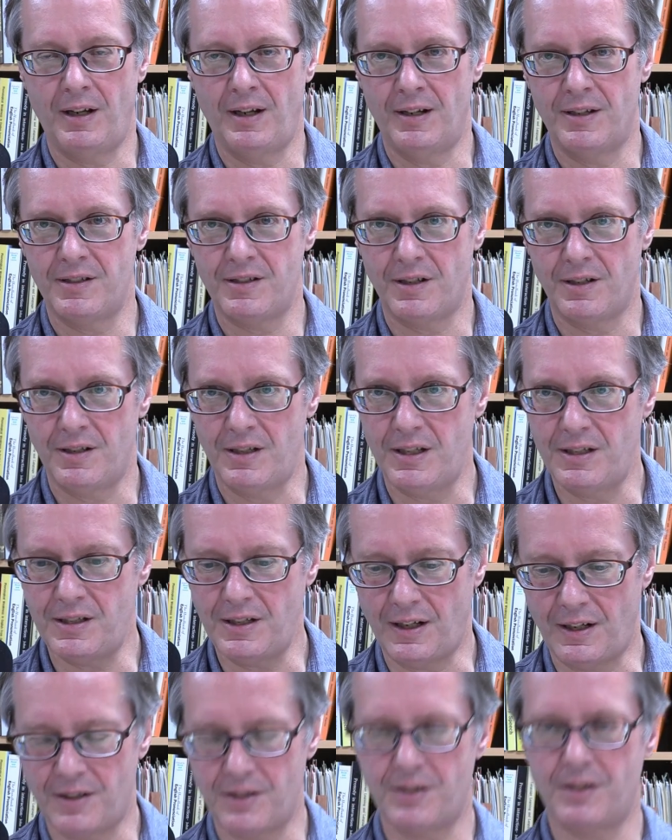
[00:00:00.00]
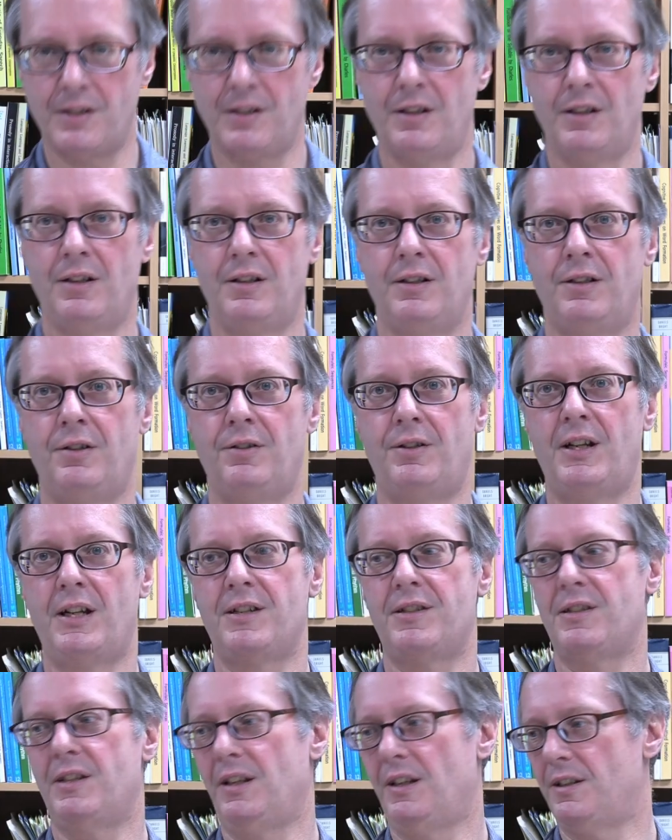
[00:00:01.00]
and statistics to
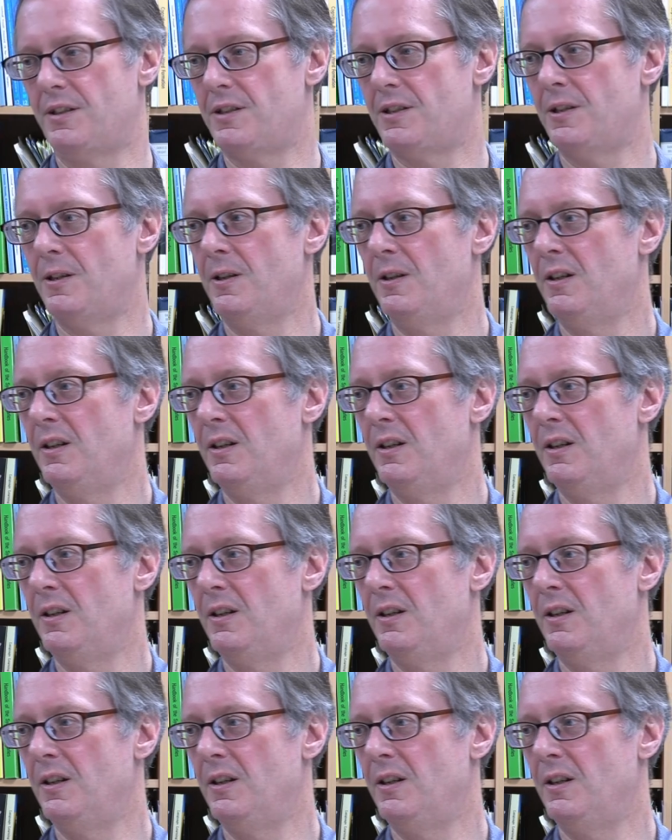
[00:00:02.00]
test things,